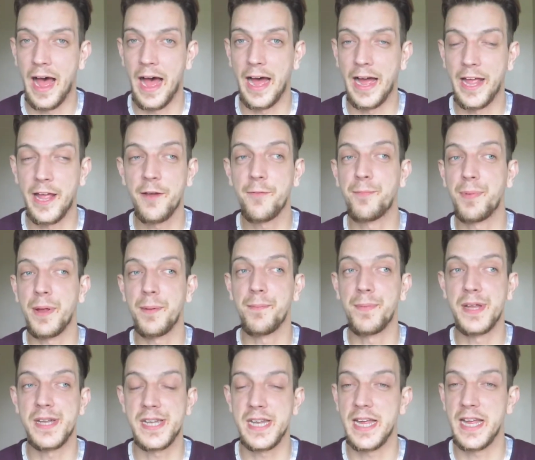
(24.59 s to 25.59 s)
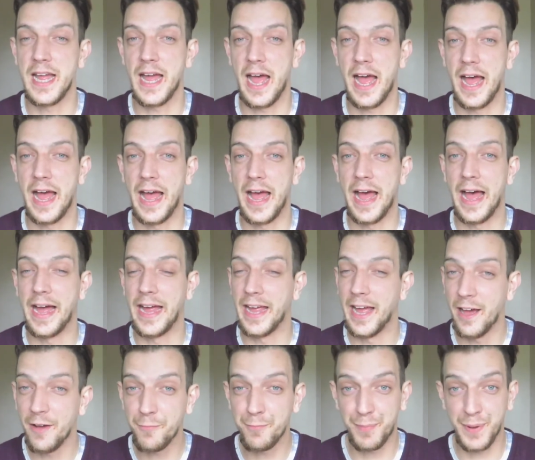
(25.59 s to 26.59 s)
I have been busy. I
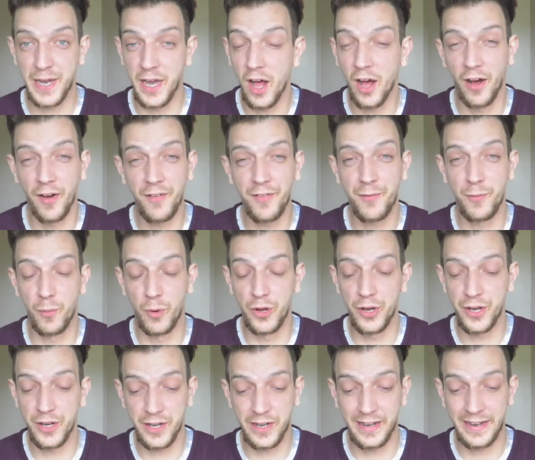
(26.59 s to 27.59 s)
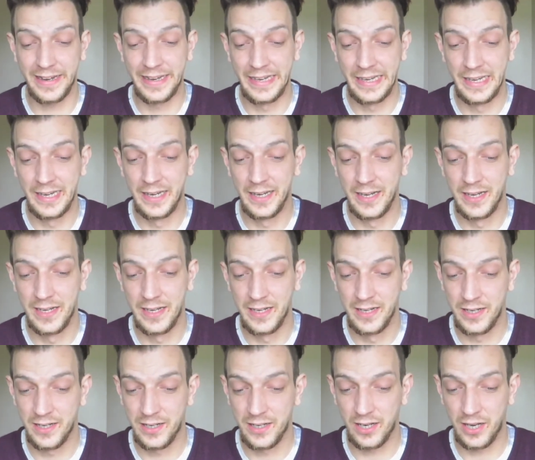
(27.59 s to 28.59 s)
have been off work,
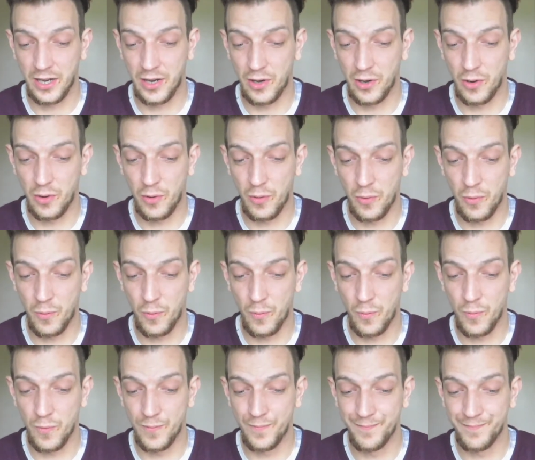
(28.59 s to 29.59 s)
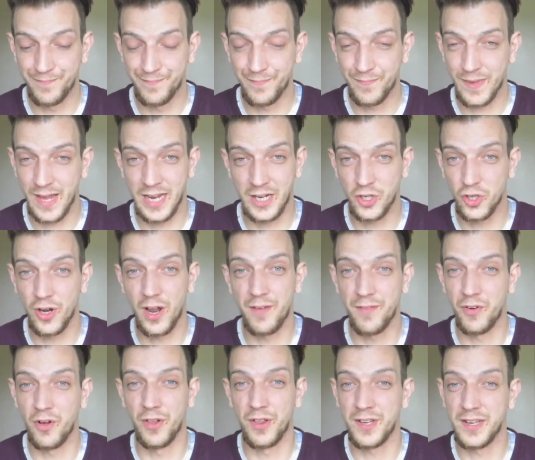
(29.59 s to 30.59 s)
so I should
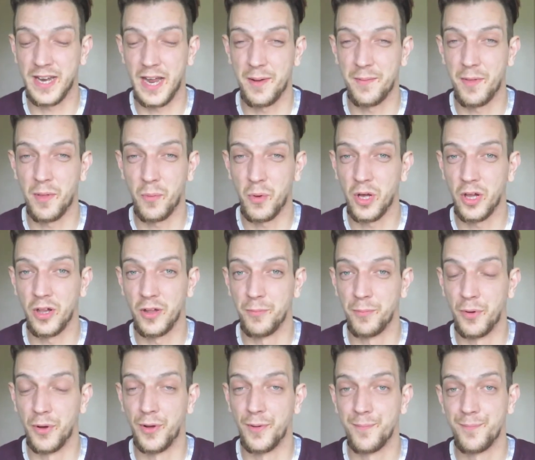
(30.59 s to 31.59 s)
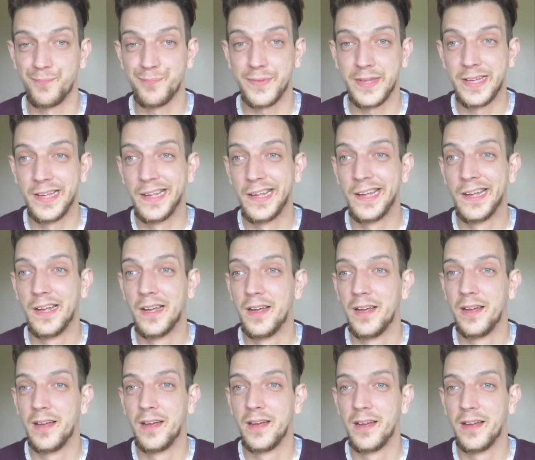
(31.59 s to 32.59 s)
have all the time in the world, but
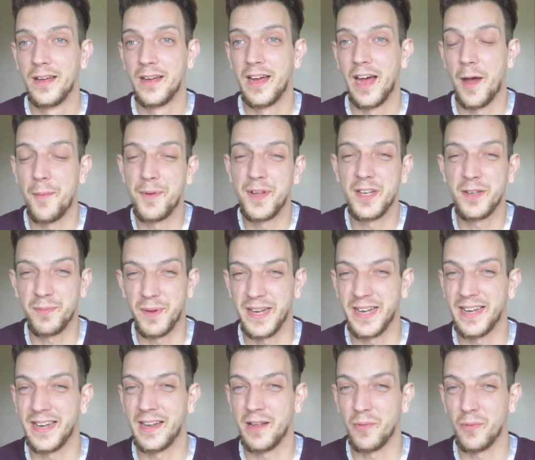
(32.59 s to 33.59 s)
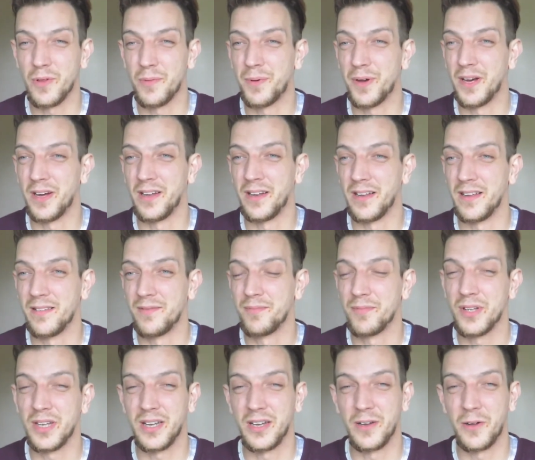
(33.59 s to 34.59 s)
I've been spending it with a partner,
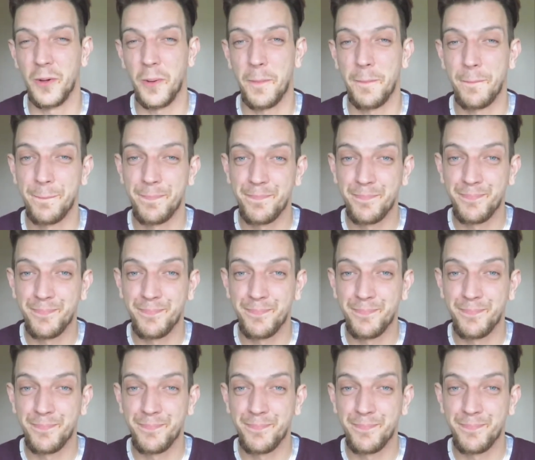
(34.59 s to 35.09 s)
so